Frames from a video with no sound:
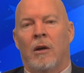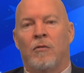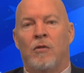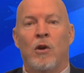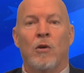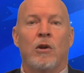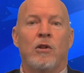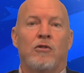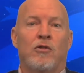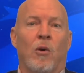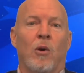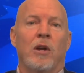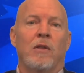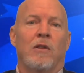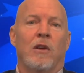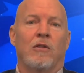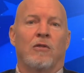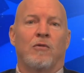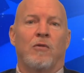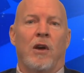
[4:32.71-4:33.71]
you enjoyed
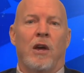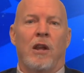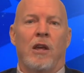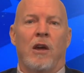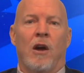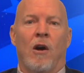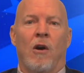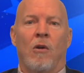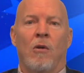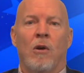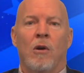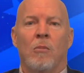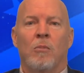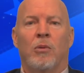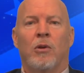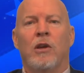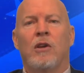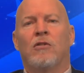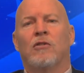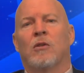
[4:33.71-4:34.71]
this video,
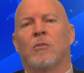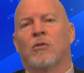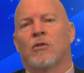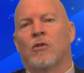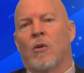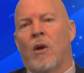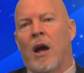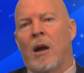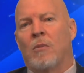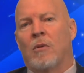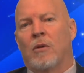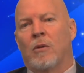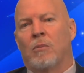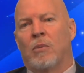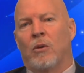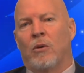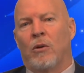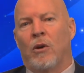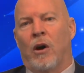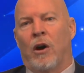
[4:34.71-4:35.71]
please subscribe to the
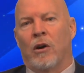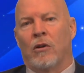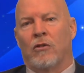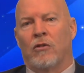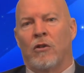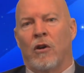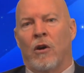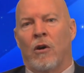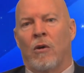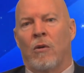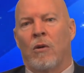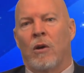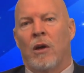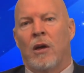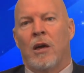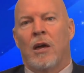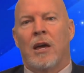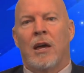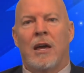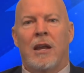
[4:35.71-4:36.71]
Bulldog Show
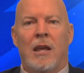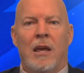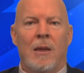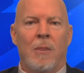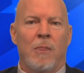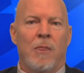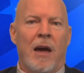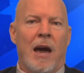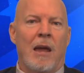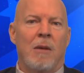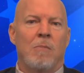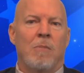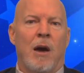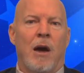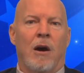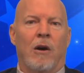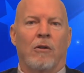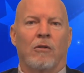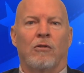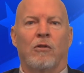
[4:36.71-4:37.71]
and hit that
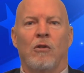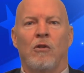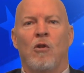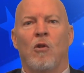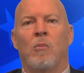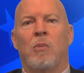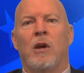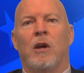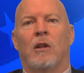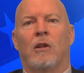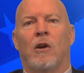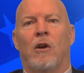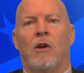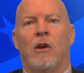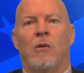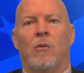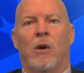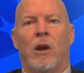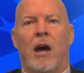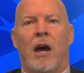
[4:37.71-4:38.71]
bell so you'll be
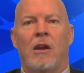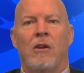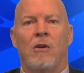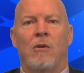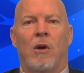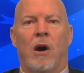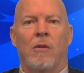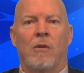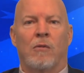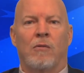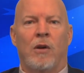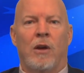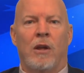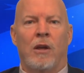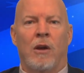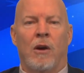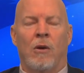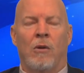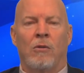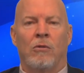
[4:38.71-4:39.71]
alerted when I do other
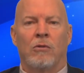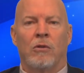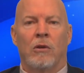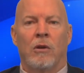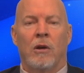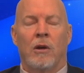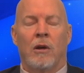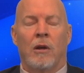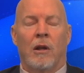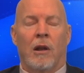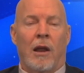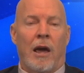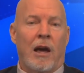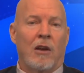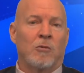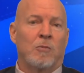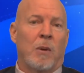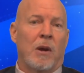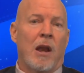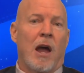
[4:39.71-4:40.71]
videos.
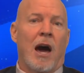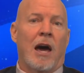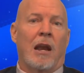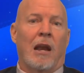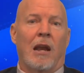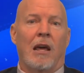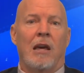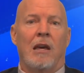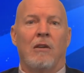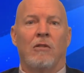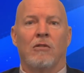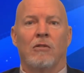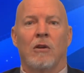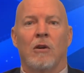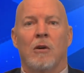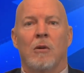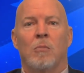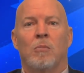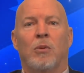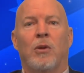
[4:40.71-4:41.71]
Last but not least,
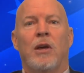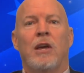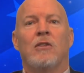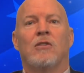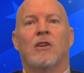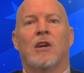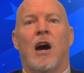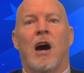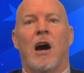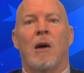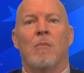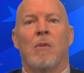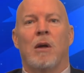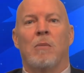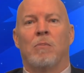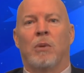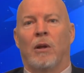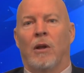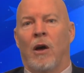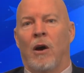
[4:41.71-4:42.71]
please
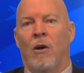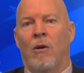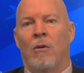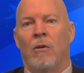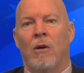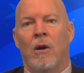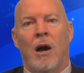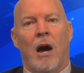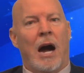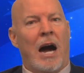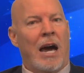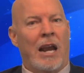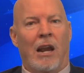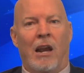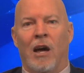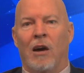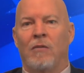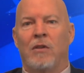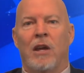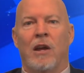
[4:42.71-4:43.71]
comment below. I'd
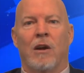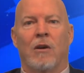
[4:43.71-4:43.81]
love to hear